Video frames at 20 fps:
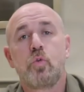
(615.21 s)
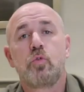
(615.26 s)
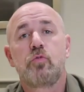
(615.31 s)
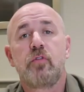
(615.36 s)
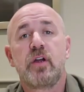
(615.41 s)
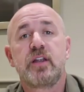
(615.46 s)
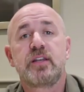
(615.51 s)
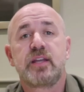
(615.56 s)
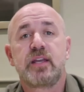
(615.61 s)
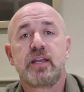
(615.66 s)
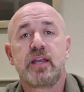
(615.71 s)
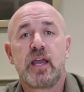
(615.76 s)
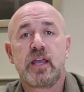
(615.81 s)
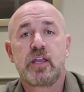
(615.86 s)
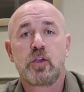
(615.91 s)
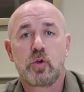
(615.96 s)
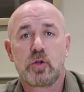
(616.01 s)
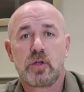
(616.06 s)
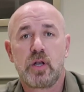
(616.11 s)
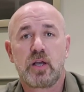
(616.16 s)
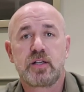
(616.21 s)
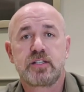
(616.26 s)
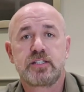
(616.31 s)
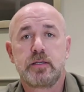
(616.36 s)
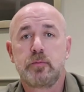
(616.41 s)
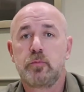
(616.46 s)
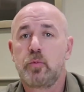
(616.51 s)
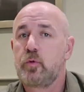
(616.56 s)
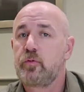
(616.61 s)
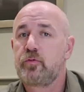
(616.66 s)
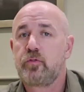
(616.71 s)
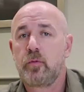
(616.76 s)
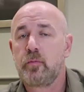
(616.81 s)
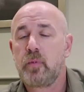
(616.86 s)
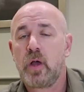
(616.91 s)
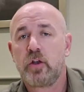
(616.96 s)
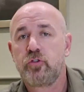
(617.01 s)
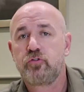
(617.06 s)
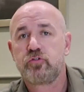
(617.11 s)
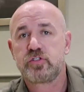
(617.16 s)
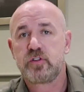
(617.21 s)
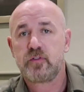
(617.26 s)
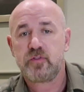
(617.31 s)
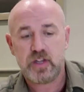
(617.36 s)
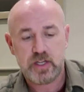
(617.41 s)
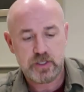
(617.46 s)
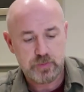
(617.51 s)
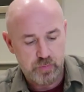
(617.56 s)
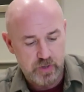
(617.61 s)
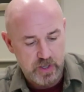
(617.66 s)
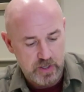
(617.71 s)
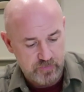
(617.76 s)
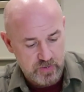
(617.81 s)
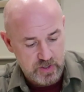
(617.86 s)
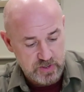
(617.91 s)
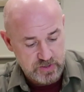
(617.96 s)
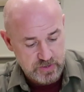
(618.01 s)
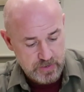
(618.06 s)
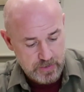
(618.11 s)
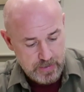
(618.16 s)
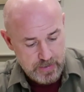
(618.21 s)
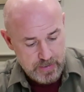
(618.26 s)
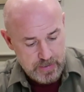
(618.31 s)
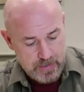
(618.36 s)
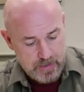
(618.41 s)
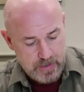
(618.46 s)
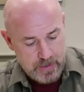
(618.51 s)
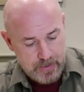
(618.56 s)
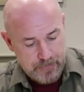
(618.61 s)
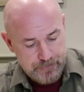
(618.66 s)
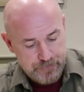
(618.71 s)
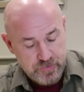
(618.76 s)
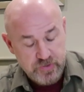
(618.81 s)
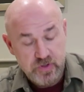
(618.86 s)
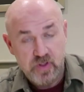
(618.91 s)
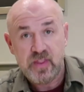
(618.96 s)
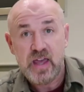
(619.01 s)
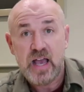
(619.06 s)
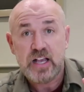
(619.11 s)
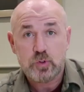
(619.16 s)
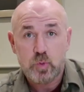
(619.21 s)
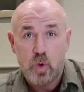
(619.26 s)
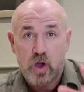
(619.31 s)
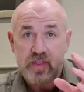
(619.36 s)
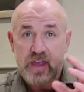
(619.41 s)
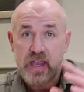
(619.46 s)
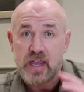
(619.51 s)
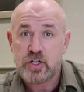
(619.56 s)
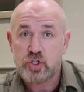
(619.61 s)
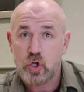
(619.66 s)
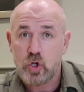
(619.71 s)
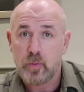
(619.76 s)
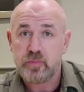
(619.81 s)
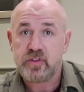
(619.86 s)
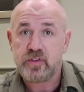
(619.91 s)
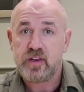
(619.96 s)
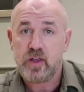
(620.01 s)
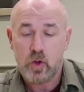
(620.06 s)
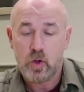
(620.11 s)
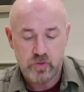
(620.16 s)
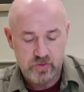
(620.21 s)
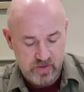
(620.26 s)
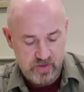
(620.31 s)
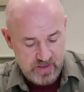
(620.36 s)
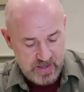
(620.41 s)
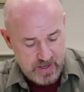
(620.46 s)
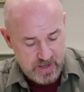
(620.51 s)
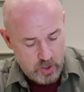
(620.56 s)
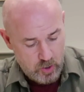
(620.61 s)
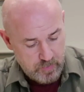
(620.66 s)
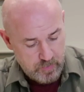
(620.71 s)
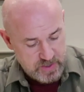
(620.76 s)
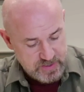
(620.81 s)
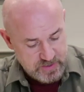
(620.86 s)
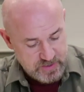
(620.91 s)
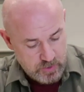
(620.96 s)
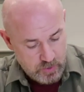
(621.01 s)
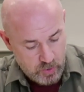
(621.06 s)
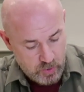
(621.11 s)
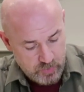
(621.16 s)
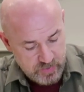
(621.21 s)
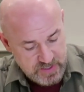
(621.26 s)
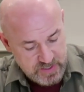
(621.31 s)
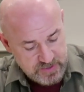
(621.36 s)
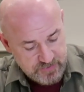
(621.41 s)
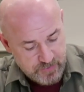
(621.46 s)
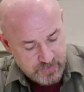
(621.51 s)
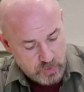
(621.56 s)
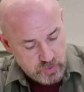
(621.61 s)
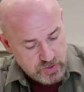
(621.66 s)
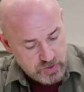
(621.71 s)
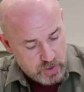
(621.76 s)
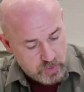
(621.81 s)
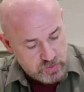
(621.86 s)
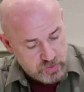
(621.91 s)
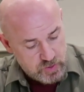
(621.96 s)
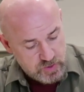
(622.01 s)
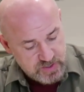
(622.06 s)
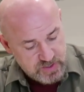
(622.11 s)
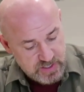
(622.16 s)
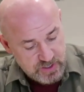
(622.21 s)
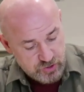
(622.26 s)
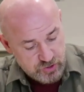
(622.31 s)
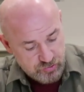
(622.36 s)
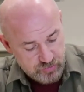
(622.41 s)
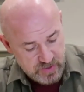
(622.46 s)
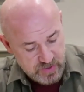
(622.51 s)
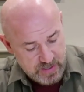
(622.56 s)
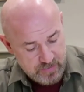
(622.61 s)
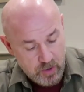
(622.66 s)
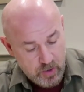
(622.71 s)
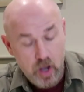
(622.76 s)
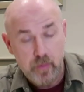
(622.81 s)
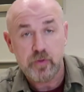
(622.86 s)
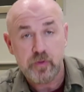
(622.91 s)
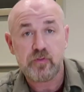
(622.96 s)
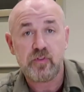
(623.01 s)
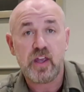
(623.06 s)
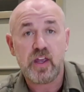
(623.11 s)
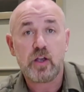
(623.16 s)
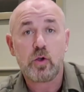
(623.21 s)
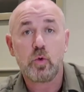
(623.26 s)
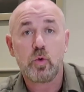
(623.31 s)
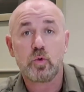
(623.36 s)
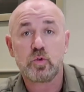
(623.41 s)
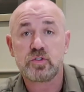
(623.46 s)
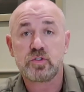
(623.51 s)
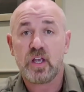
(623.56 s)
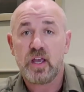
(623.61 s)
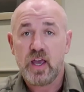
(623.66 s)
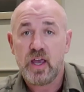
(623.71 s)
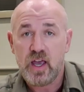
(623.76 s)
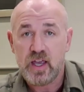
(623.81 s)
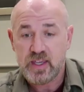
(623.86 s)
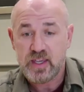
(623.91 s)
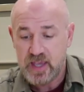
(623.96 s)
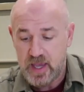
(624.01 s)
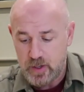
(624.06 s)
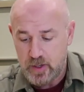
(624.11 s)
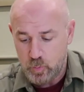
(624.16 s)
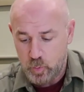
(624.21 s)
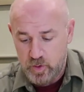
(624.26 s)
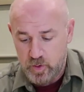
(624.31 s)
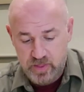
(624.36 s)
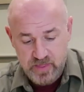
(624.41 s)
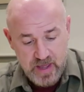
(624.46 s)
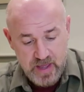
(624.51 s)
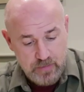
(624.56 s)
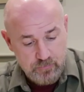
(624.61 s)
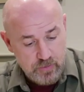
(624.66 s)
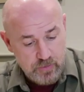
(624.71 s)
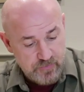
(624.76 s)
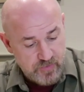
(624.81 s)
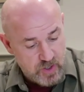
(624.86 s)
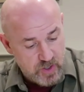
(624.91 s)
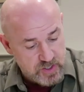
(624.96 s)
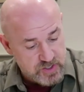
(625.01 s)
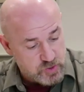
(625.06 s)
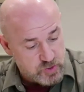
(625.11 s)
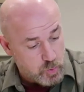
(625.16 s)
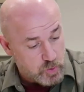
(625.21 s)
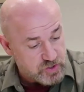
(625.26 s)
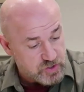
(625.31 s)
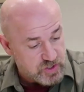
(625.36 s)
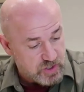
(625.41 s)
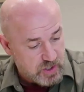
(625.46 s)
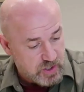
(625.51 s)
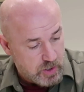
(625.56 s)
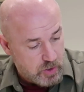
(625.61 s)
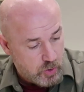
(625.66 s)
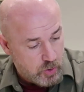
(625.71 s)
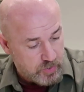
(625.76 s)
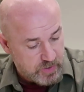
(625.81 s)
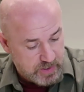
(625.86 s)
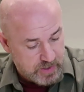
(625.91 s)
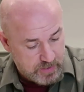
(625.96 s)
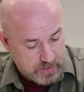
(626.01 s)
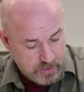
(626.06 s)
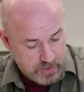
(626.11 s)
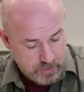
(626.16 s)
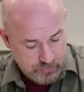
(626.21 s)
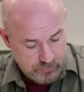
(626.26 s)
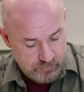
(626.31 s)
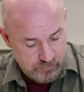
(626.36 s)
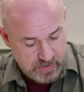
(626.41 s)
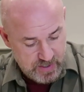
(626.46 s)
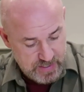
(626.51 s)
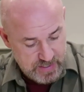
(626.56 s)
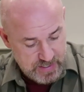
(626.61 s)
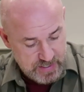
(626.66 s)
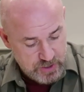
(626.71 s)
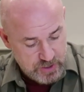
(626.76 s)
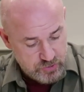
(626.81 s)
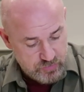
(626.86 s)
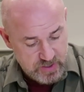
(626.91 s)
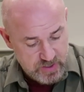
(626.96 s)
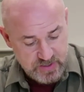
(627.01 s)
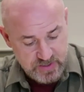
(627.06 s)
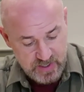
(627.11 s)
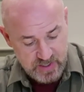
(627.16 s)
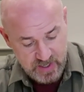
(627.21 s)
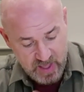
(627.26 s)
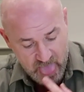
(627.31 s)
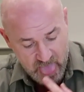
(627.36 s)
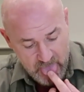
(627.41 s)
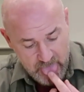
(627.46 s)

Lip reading: already a good luck symbol from hundreds of years previous. So that's why they adopted it onto their helmets, and on these photos you see their armoured vehicles again with that reverse swastika on it. Really interesting.